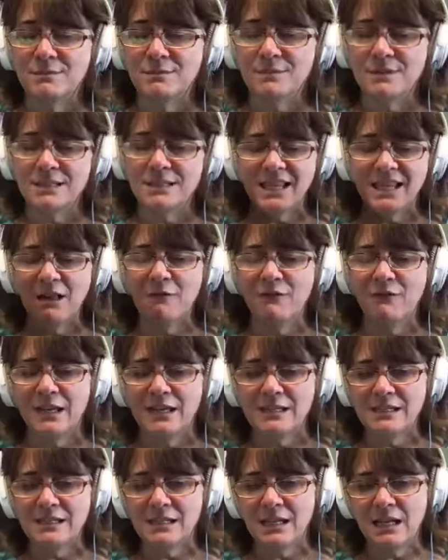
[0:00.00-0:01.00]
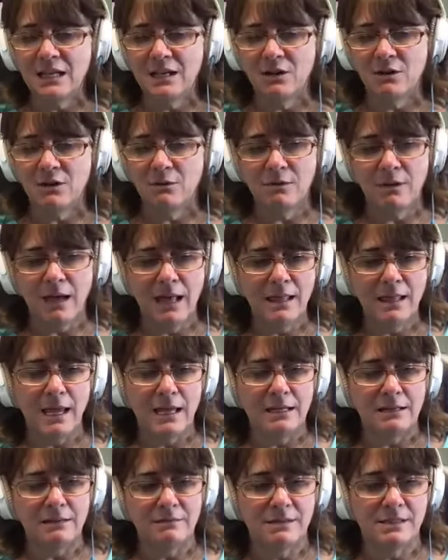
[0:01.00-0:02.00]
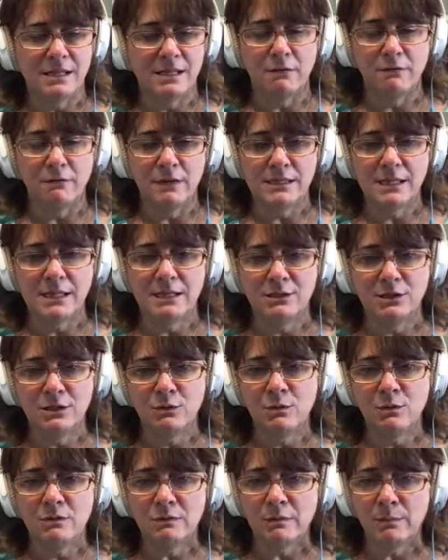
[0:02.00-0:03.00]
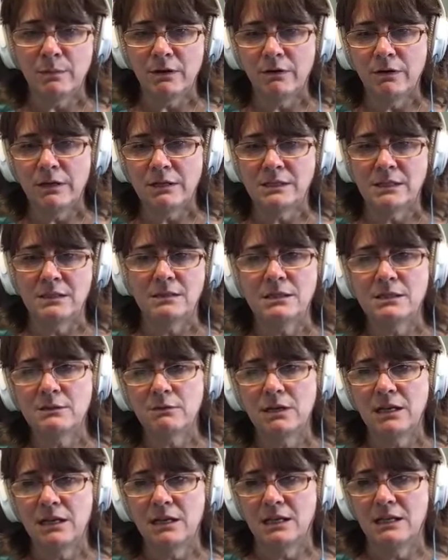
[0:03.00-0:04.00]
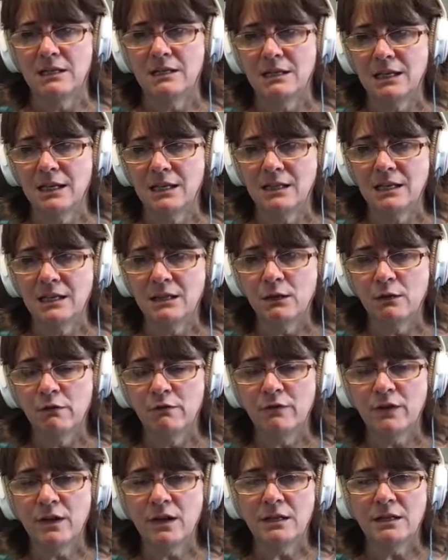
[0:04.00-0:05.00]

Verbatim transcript: the selfies and i know i like selfies i took one with my grandson this weekend and i think y'all they're fun